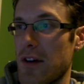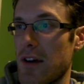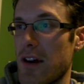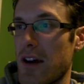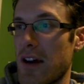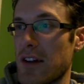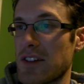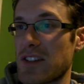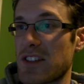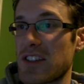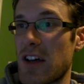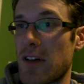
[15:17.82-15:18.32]

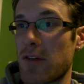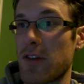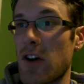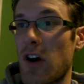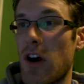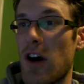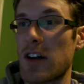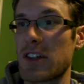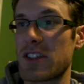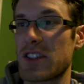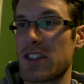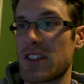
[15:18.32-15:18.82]
and
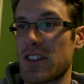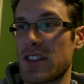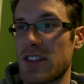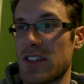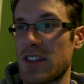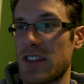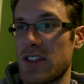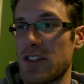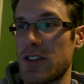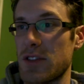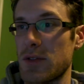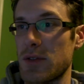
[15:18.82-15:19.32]
self-consciousness
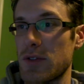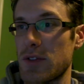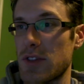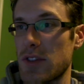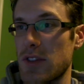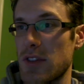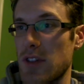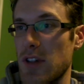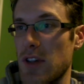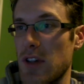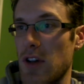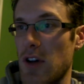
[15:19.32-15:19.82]
issues
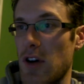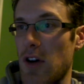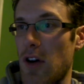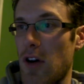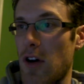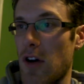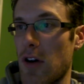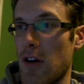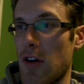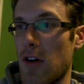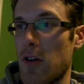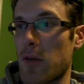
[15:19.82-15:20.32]

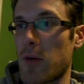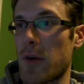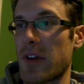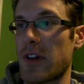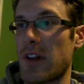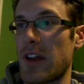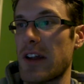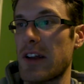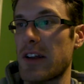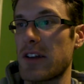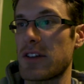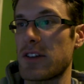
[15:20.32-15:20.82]
are all
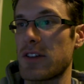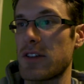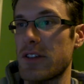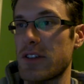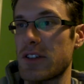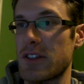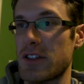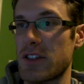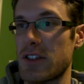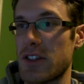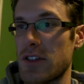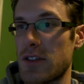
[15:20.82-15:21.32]
related to this
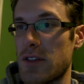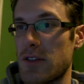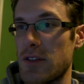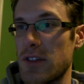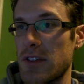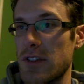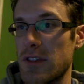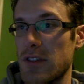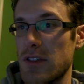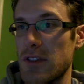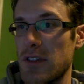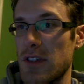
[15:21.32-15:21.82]
shield.
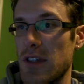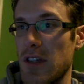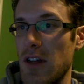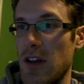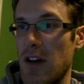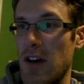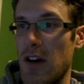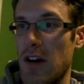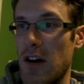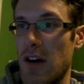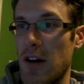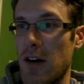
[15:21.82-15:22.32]

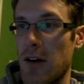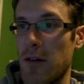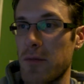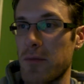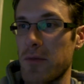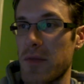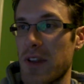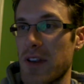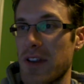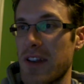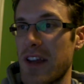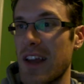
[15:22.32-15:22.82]

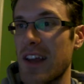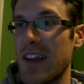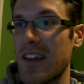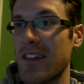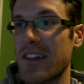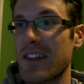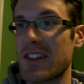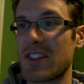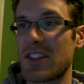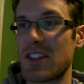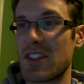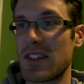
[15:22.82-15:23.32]
Taking
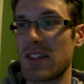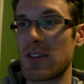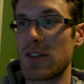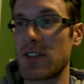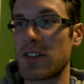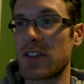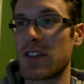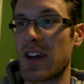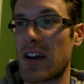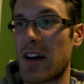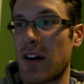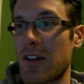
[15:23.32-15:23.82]
this
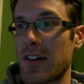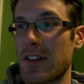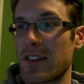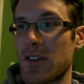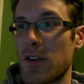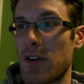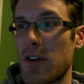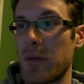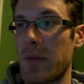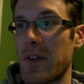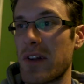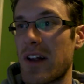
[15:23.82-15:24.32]
shield down is
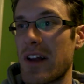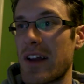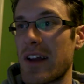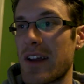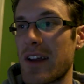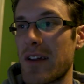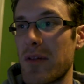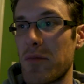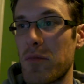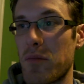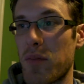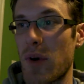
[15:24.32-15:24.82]
going to be
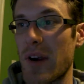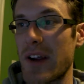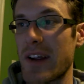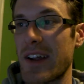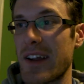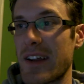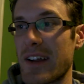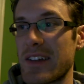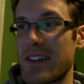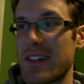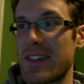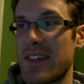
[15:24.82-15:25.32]
like
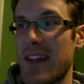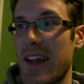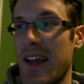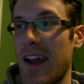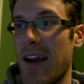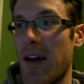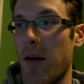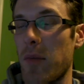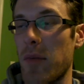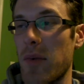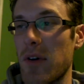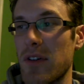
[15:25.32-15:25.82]
breaking a
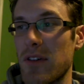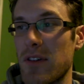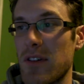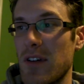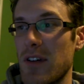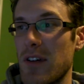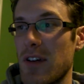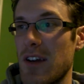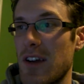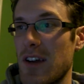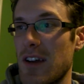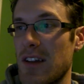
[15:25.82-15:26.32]
dam,
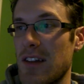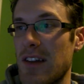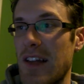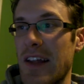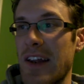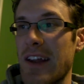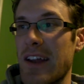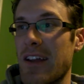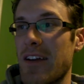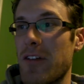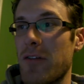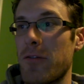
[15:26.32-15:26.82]

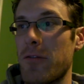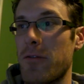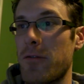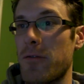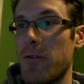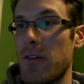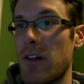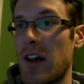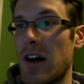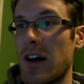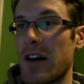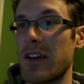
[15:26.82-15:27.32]
letting in a
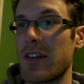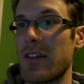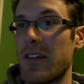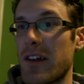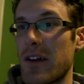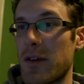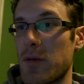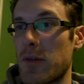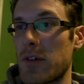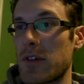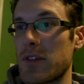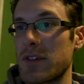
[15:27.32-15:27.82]
flood
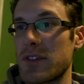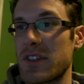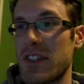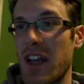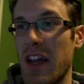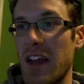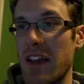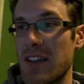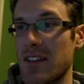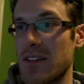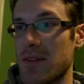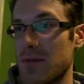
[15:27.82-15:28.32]
that will
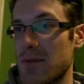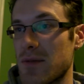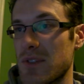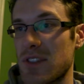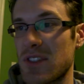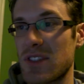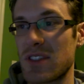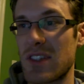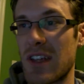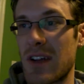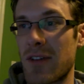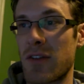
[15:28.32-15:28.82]
take
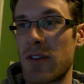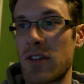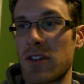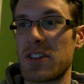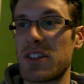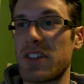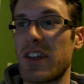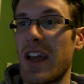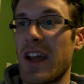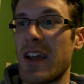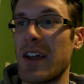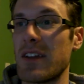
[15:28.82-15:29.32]
several
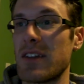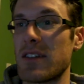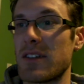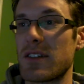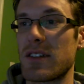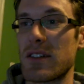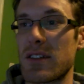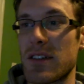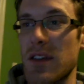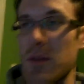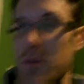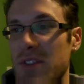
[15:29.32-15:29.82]
days
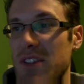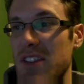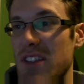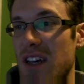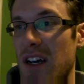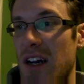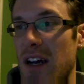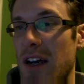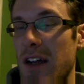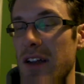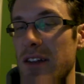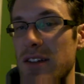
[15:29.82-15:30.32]
to
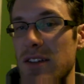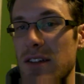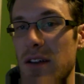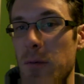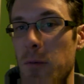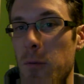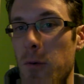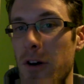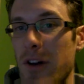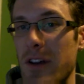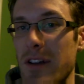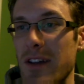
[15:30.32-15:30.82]
subside
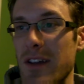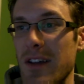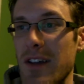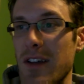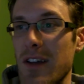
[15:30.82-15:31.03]
somewhat.